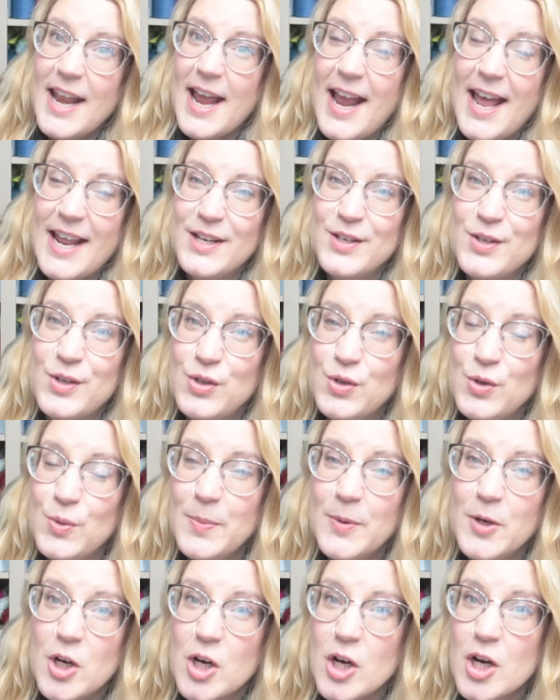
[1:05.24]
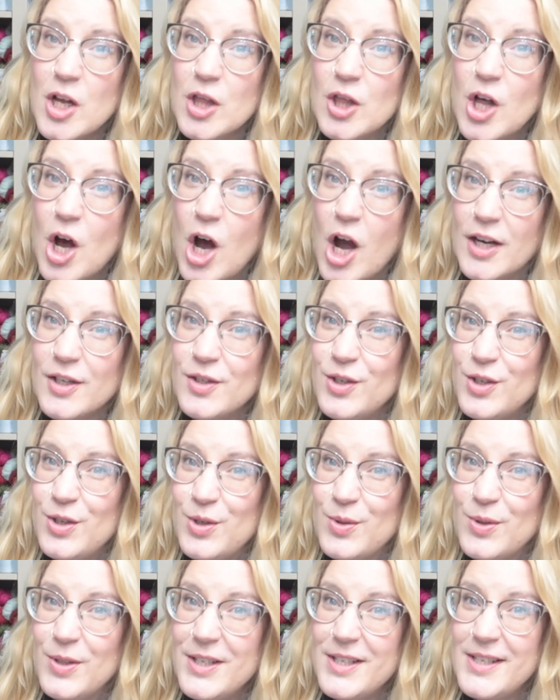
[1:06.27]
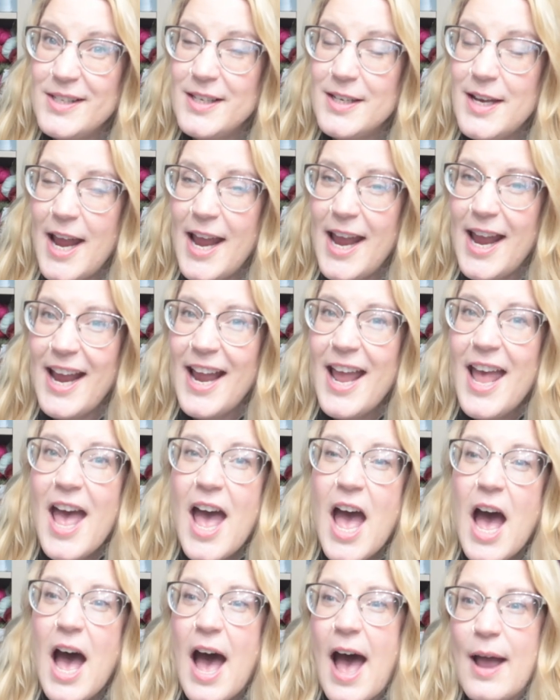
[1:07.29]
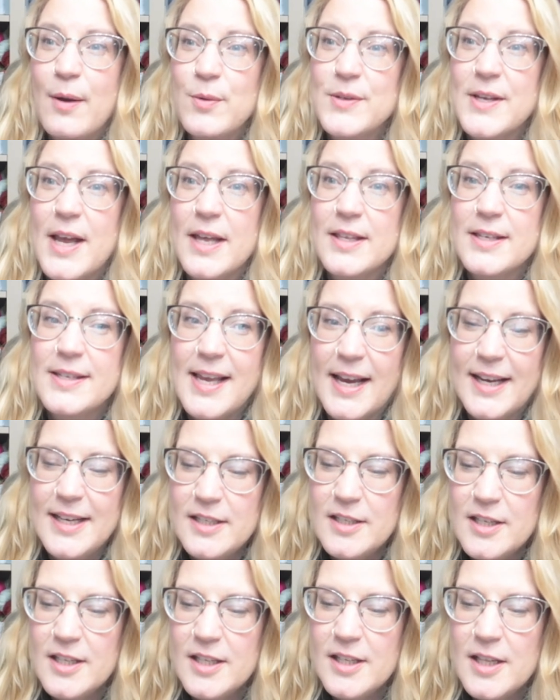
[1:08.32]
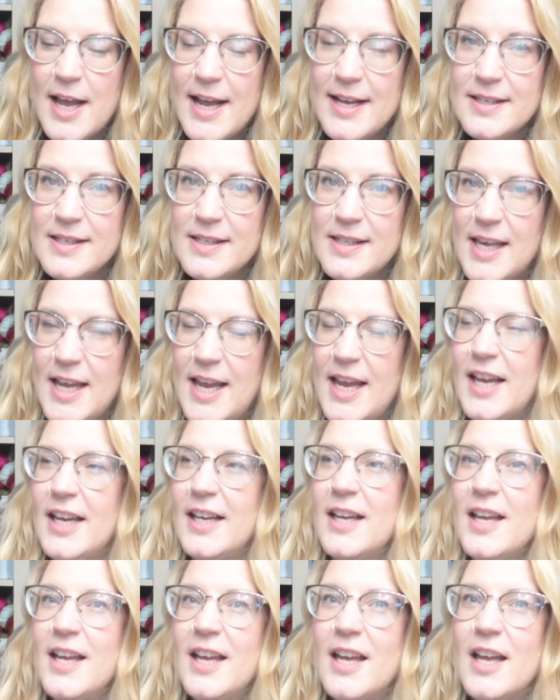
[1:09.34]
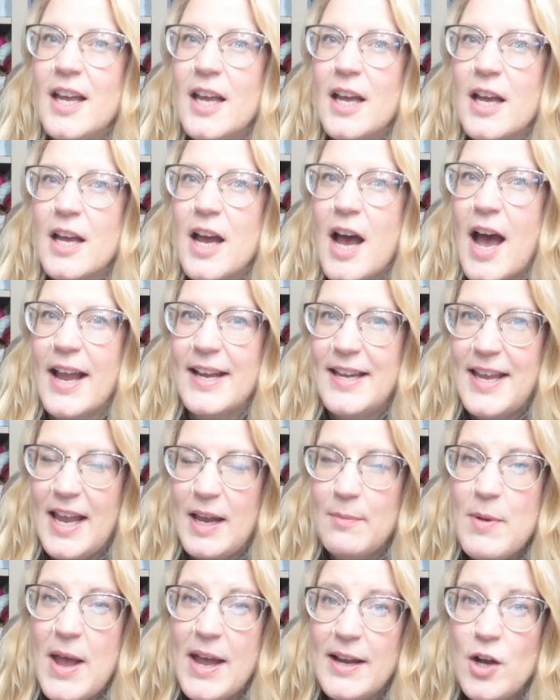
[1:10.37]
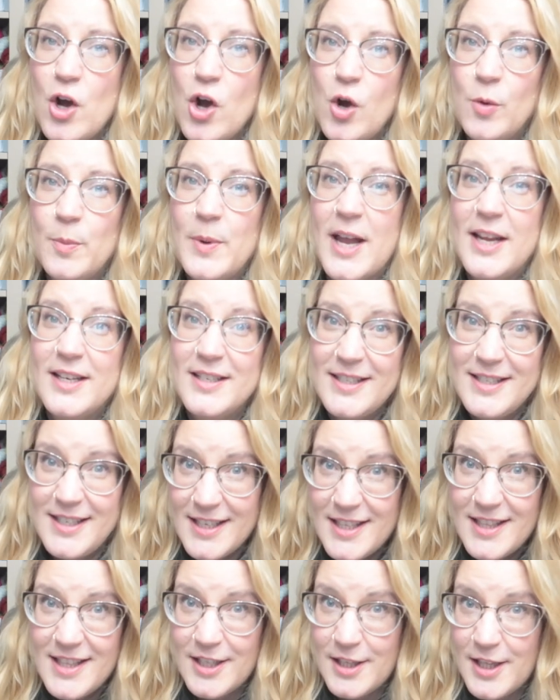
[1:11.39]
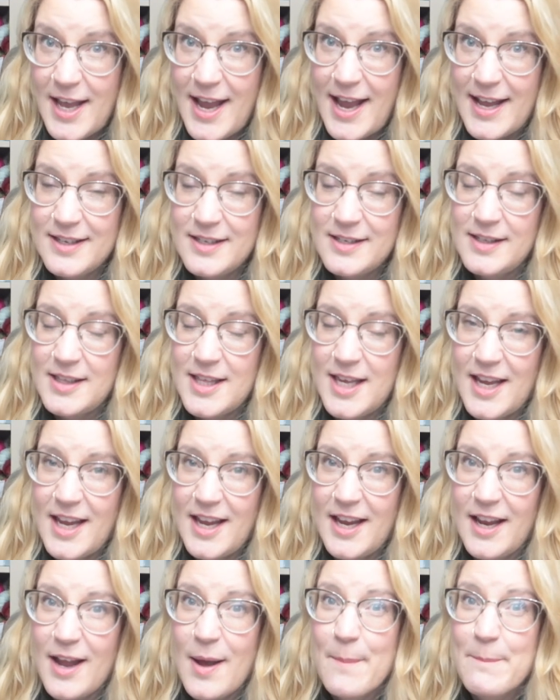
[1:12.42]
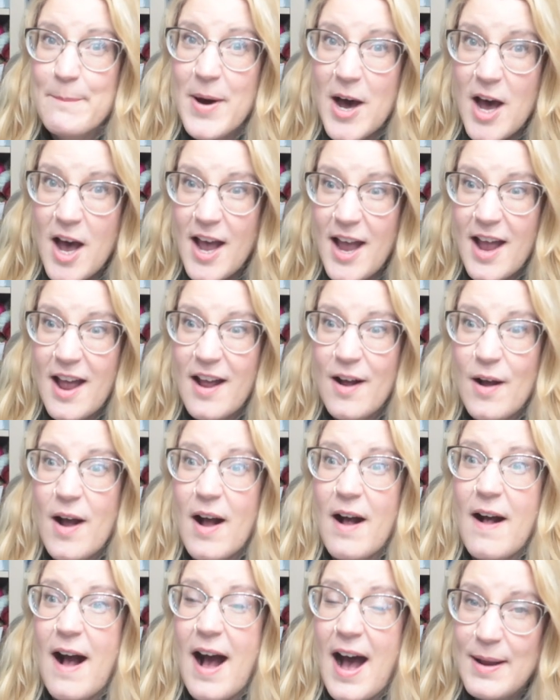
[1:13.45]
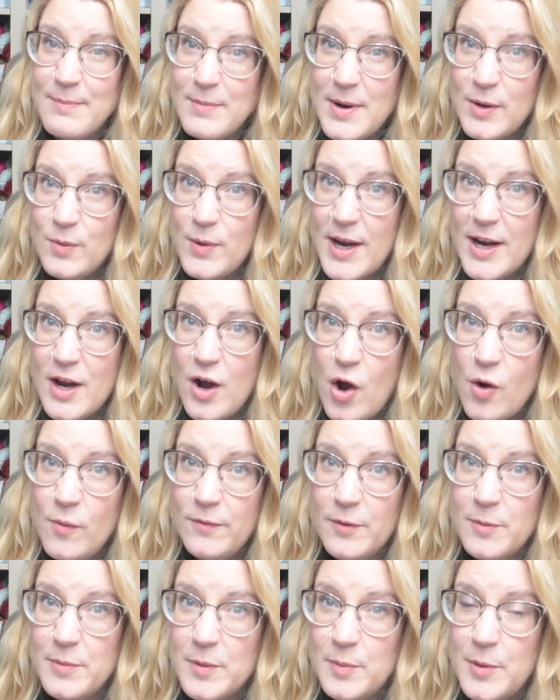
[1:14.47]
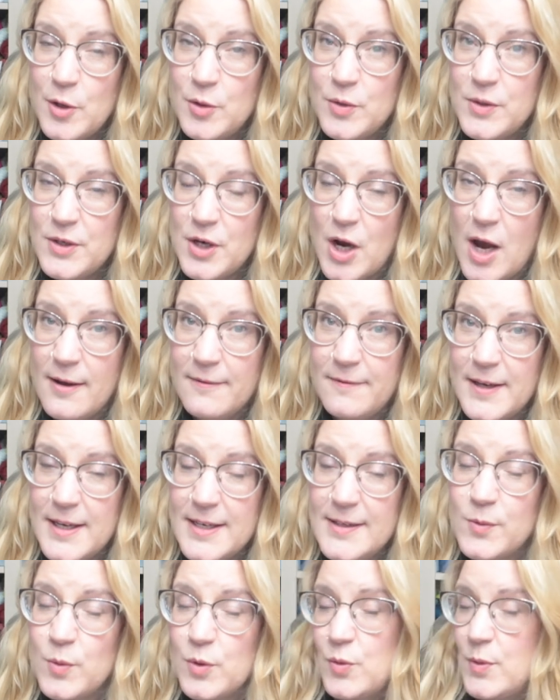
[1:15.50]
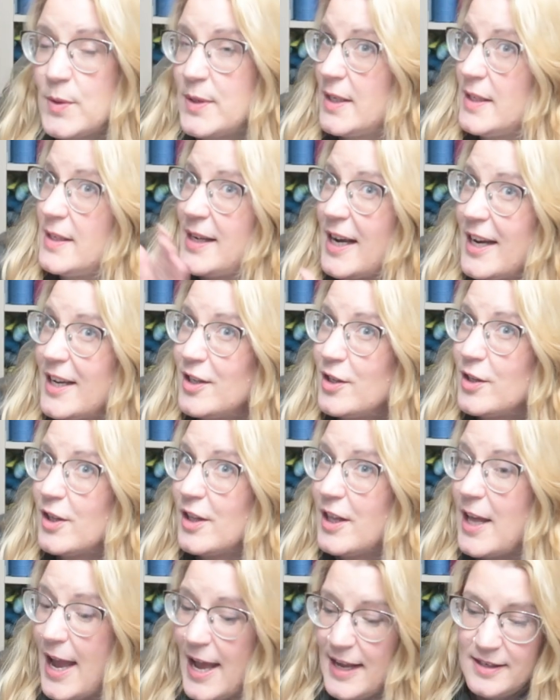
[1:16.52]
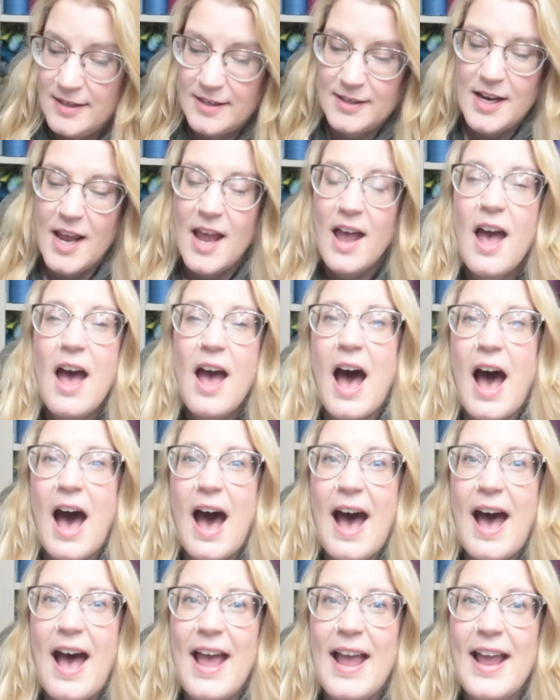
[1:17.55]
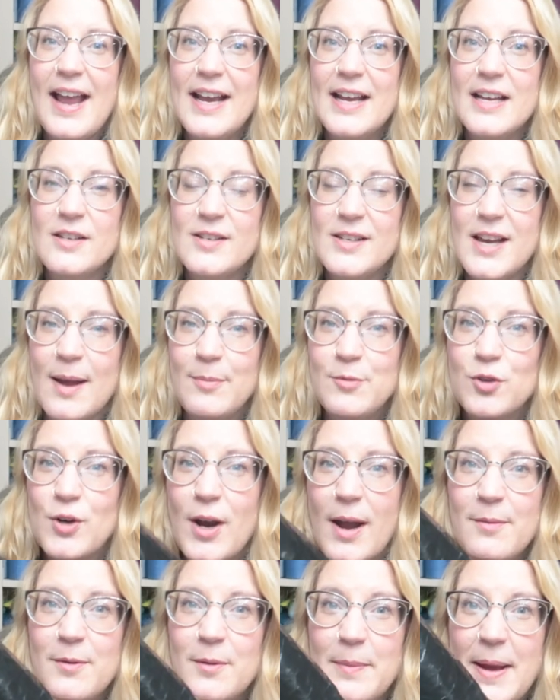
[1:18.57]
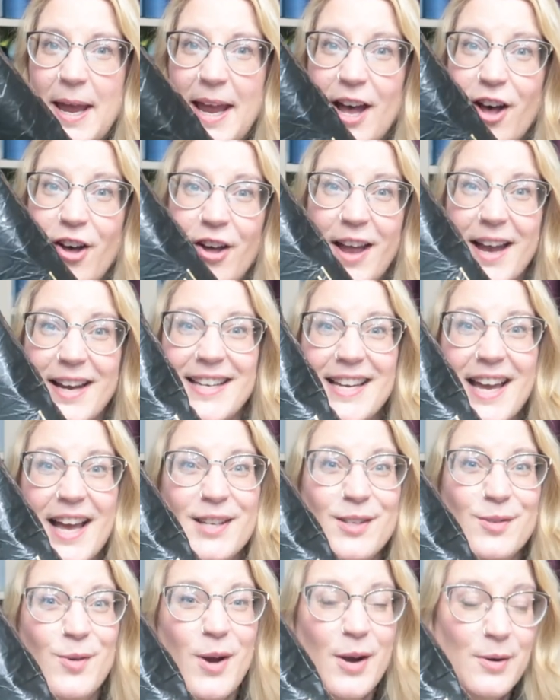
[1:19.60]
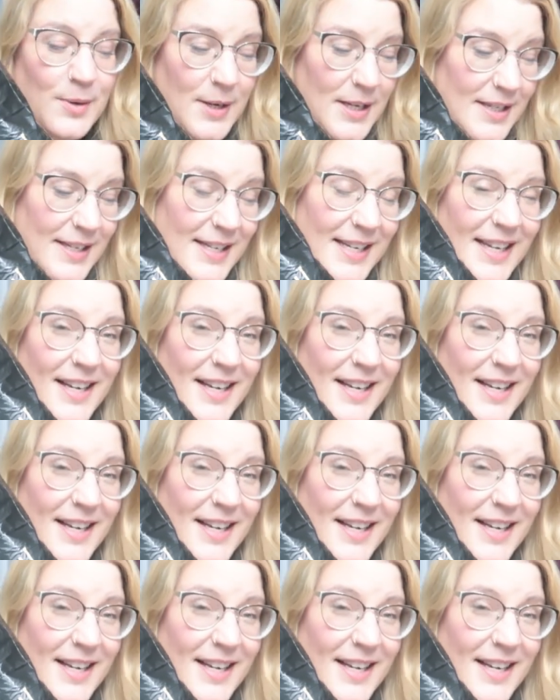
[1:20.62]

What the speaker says: And I had a super long to-do list today. I was on the second to the last thing. I came back home and did the last thing, but on my way home from the post office, which was the second to the last, I stopped to grab the mail, and guess what was